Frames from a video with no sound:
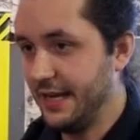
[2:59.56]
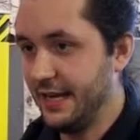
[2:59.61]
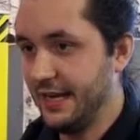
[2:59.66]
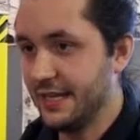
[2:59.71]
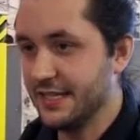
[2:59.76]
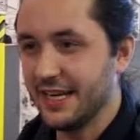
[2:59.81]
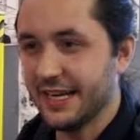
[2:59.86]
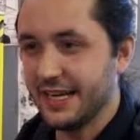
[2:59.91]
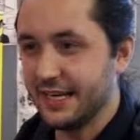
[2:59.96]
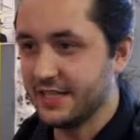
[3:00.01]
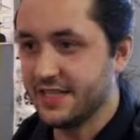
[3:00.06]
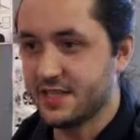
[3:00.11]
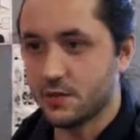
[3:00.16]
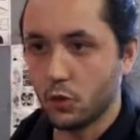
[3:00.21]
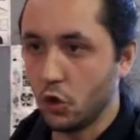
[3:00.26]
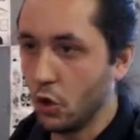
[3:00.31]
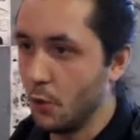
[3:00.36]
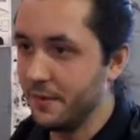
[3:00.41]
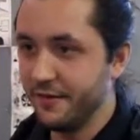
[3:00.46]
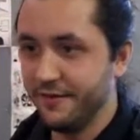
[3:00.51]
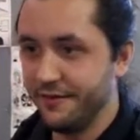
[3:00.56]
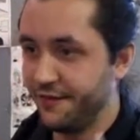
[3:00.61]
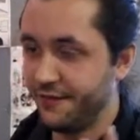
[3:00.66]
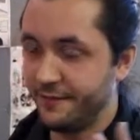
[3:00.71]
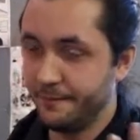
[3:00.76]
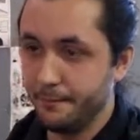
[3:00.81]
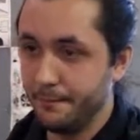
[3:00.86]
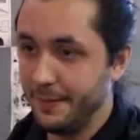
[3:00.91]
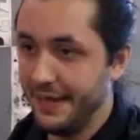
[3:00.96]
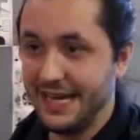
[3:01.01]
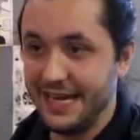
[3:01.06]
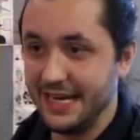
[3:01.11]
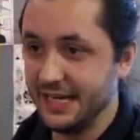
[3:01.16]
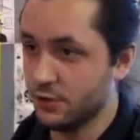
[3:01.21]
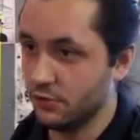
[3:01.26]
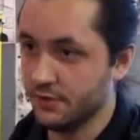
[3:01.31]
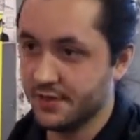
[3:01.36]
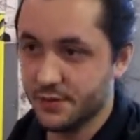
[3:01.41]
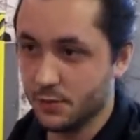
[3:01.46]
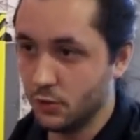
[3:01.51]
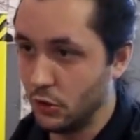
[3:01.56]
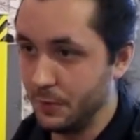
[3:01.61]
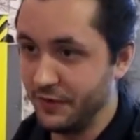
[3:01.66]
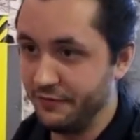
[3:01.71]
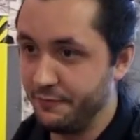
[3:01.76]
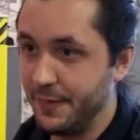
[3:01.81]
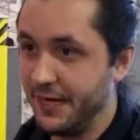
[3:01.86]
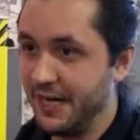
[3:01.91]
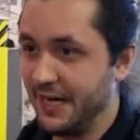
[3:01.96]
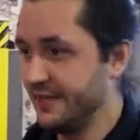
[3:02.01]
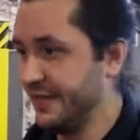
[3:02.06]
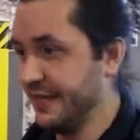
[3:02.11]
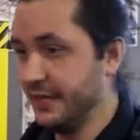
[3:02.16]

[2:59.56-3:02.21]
it's like a swarm of bees or a swarm of birds.